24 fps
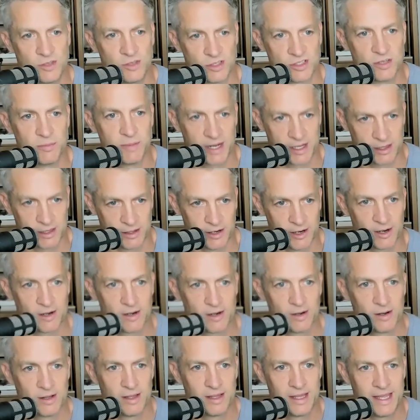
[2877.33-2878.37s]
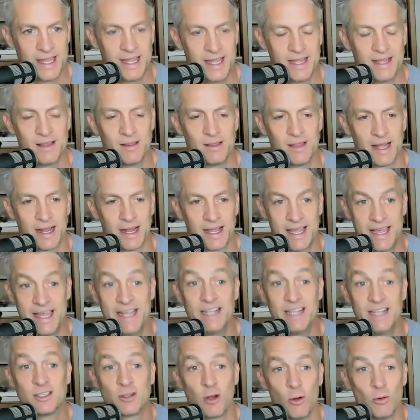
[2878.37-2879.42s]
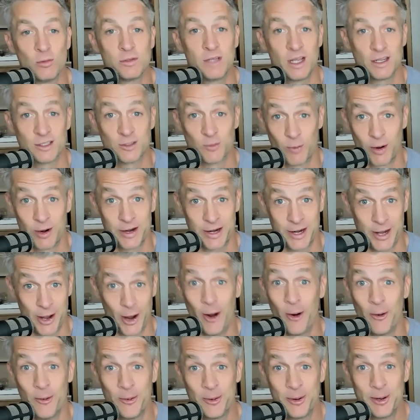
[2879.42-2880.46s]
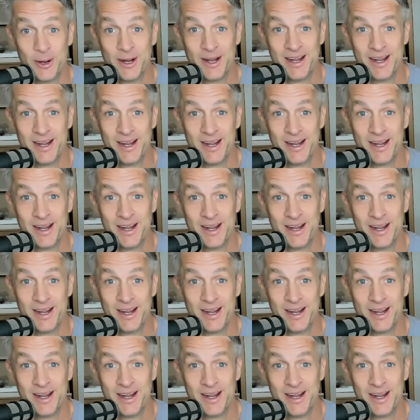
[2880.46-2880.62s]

Just to be clear, he like he told us where to go.